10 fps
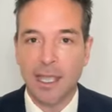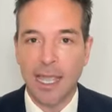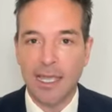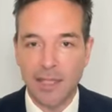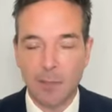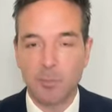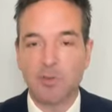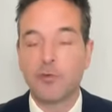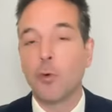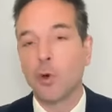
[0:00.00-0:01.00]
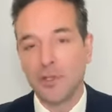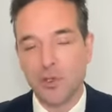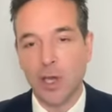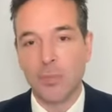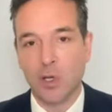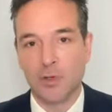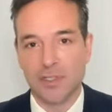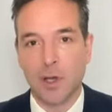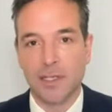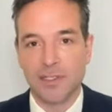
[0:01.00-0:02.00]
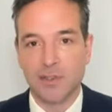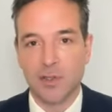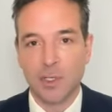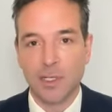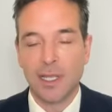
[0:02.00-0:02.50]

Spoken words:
And then before the tribunal is constituted,